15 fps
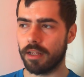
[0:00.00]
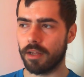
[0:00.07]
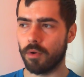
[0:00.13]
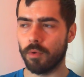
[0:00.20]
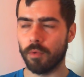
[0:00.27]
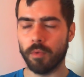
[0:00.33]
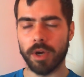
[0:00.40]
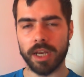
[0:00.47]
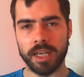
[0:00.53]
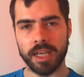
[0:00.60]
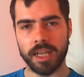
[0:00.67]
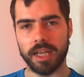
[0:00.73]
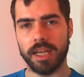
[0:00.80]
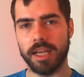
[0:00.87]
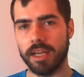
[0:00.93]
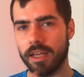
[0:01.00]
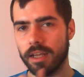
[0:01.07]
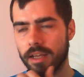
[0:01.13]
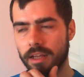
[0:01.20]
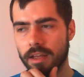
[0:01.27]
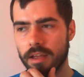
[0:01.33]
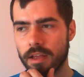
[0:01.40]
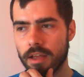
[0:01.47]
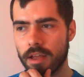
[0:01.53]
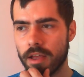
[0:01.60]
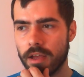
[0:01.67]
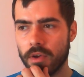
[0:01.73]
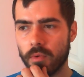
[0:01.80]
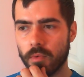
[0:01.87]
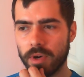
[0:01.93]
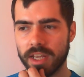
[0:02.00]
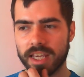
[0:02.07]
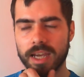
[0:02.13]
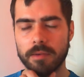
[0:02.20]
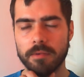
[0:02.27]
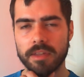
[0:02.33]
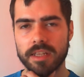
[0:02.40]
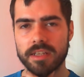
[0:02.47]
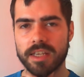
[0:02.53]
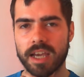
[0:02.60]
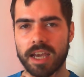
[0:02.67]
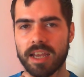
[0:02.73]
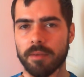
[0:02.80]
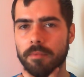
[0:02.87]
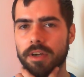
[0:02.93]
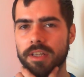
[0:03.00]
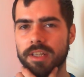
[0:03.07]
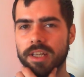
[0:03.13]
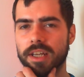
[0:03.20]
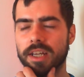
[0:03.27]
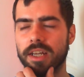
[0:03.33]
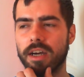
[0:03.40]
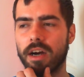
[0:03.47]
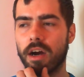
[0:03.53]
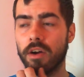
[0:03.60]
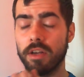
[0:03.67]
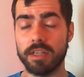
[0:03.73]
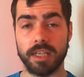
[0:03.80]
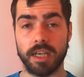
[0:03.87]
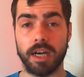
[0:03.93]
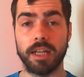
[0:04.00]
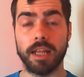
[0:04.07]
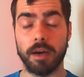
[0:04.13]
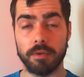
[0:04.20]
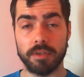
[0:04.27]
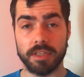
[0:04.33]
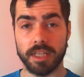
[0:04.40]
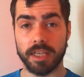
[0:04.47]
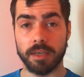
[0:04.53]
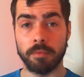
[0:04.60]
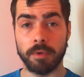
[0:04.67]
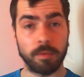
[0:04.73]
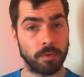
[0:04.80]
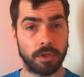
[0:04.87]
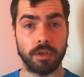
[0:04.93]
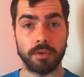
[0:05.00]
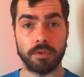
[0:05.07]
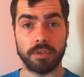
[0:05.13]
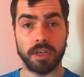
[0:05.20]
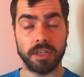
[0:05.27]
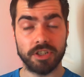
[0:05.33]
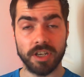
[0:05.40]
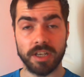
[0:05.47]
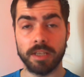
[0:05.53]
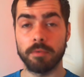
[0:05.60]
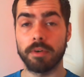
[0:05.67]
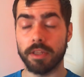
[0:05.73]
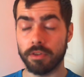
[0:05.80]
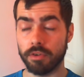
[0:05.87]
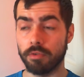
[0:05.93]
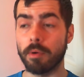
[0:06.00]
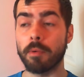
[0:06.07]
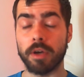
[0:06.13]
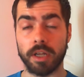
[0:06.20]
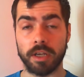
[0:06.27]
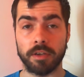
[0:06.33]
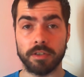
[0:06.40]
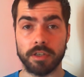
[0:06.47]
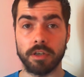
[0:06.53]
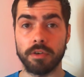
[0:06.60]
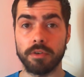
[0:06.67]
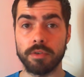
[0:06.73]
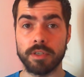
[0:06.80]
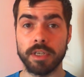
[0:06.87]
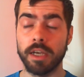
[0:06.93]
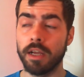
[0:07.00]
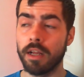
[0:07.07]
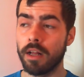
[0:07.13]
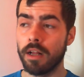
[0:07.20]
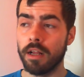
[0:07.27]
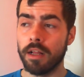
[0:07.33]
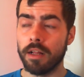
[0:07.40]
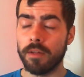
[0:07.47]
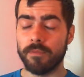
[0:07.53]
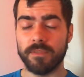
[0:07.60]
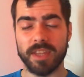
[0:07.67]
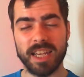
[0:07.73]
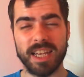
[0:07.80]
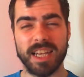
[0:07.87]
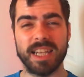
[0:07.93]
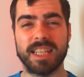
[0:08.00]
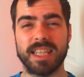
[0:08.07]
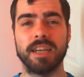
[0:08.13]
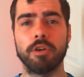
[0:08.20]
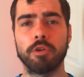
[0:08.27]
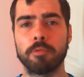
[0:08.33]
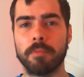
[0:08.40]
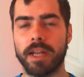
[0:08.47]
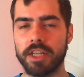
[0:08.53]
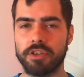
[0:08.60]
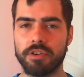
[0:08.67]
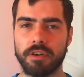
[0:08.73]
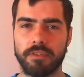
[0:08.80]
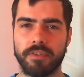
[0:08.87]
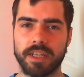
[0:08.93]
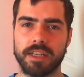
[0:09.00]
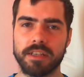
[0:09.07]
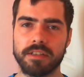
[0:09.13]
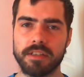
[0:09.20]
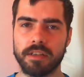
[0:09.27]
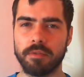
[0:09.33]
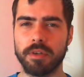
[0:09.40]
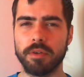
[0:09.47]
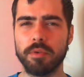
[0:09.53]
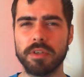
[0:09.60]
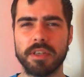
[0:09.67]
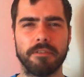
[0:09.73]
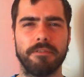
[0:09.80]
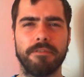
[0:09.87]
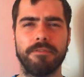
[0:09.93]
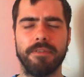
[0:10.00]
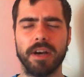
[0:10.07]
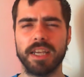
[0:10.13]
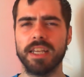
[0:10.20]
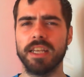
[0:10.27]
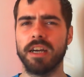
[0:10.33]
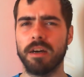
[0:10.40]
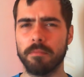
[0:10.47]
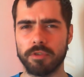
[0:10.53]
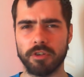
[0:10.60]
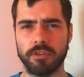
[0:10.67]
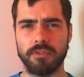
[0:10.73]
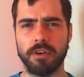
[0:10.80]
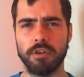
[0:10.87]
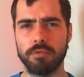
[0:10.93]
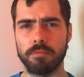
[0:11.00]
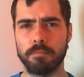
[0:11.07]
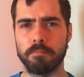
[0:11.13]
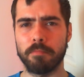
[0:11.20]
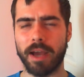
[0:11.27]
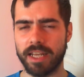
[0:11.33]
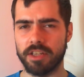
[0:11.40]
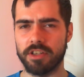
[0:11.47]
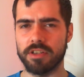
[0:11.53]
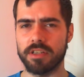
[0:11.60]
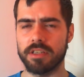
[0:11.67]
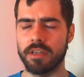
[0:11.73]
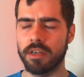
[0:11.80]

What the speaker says: when it came to this game, honestly, I was thinking we would lose. I genuinely thought we were going to lose. It's the old manager effect, isn't it? We always get fucking humped off old managers.